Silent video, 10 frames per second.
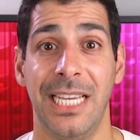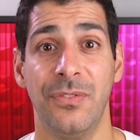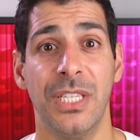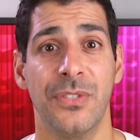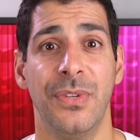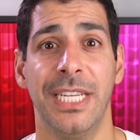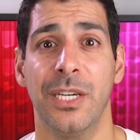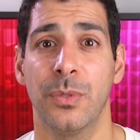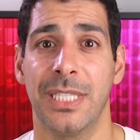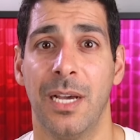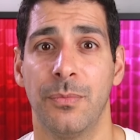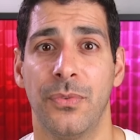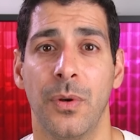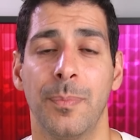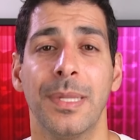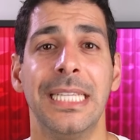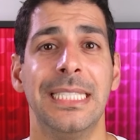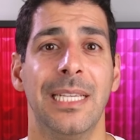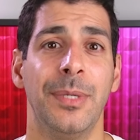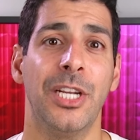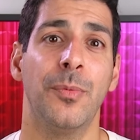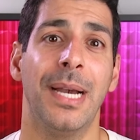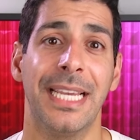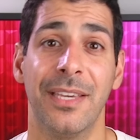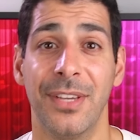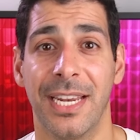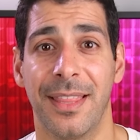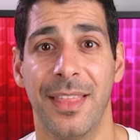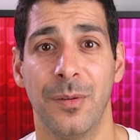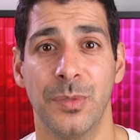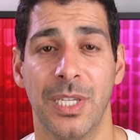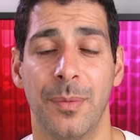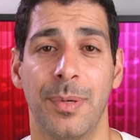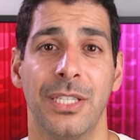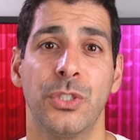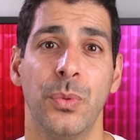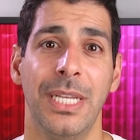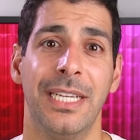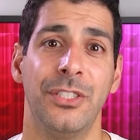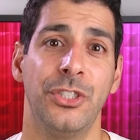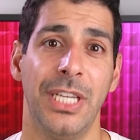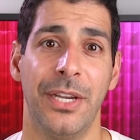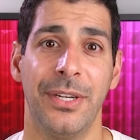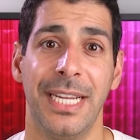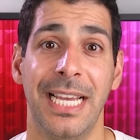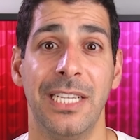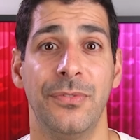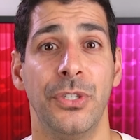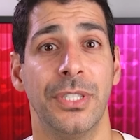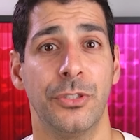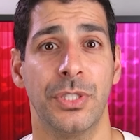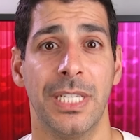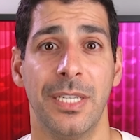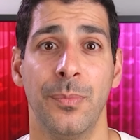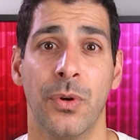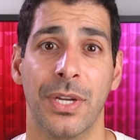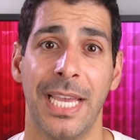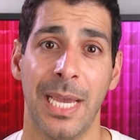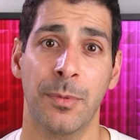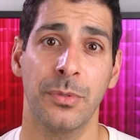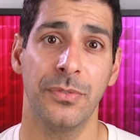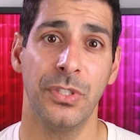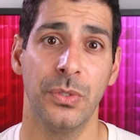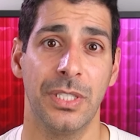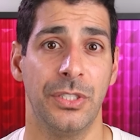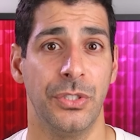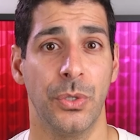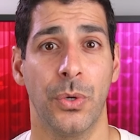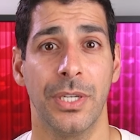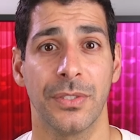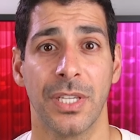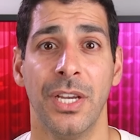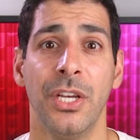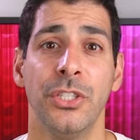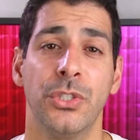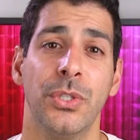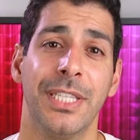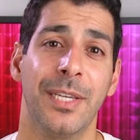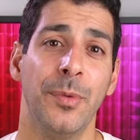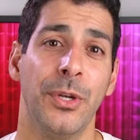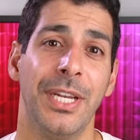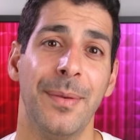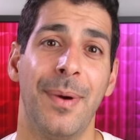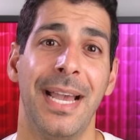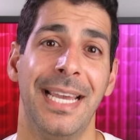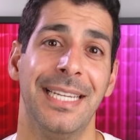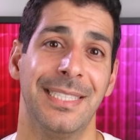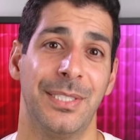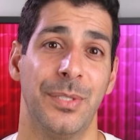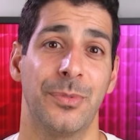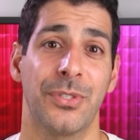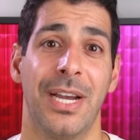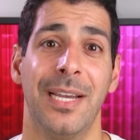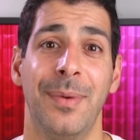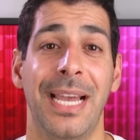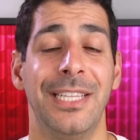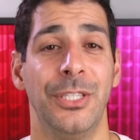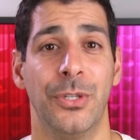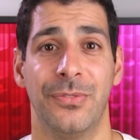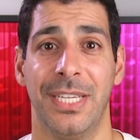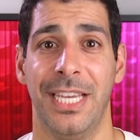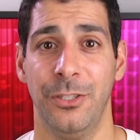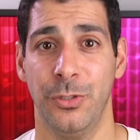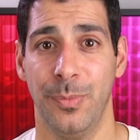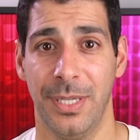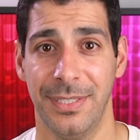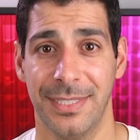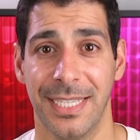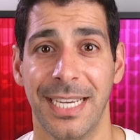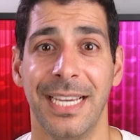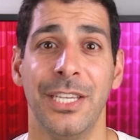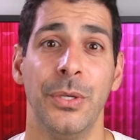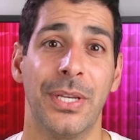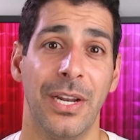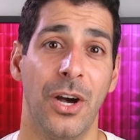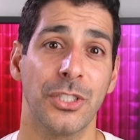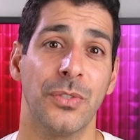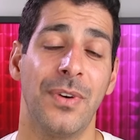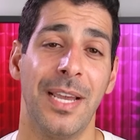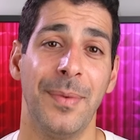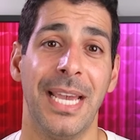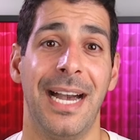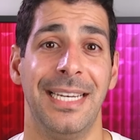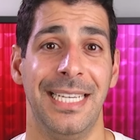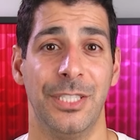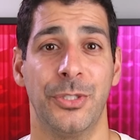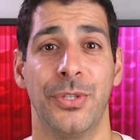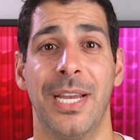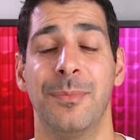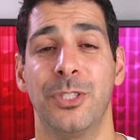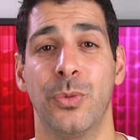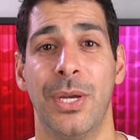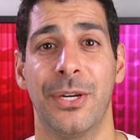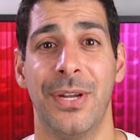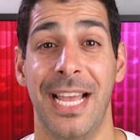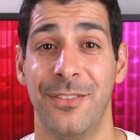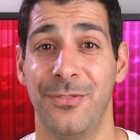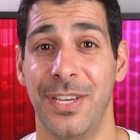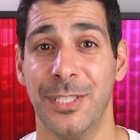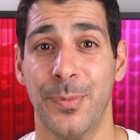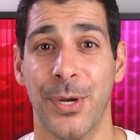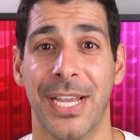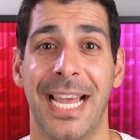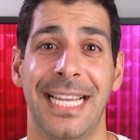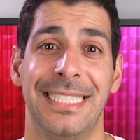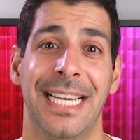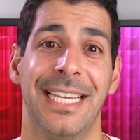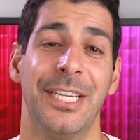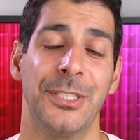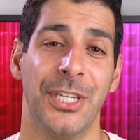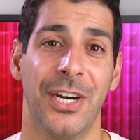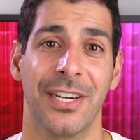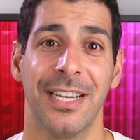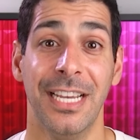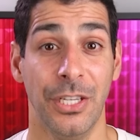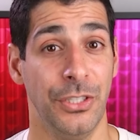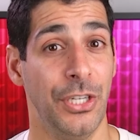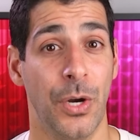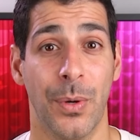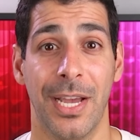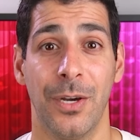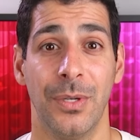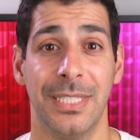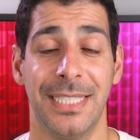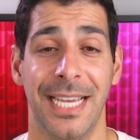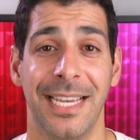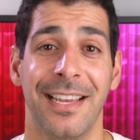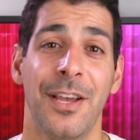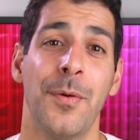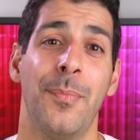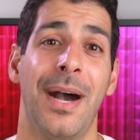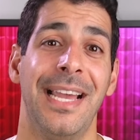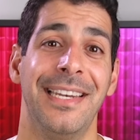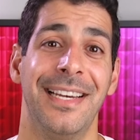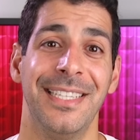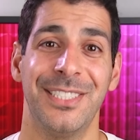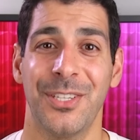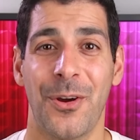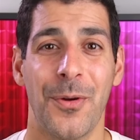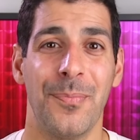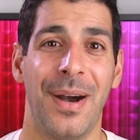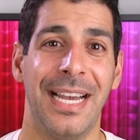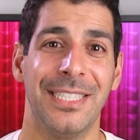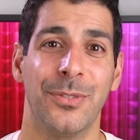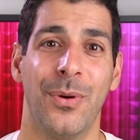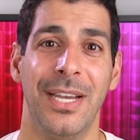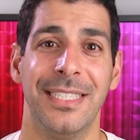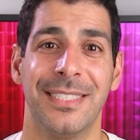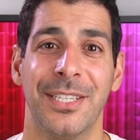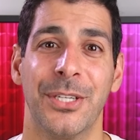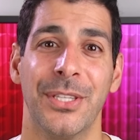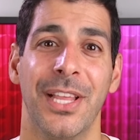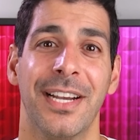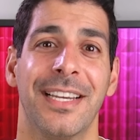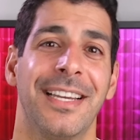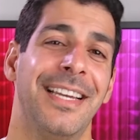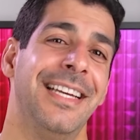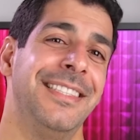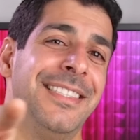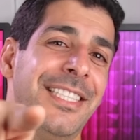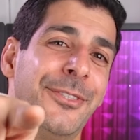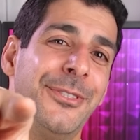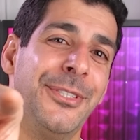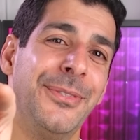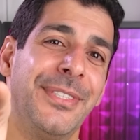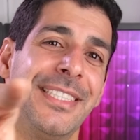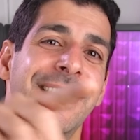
If this video was helpful, please let me know by giving it a thumbs up, tweet it, share it, and if you're interested in more camera reviews and tutorials, join the community by hitting the subscribe and notification buttons. You can also find me on Instagram, Twitter, and Facebook at Tech Gear Talk. You know what I always say, buy it nice or buy it twice. Good luck and see you soon.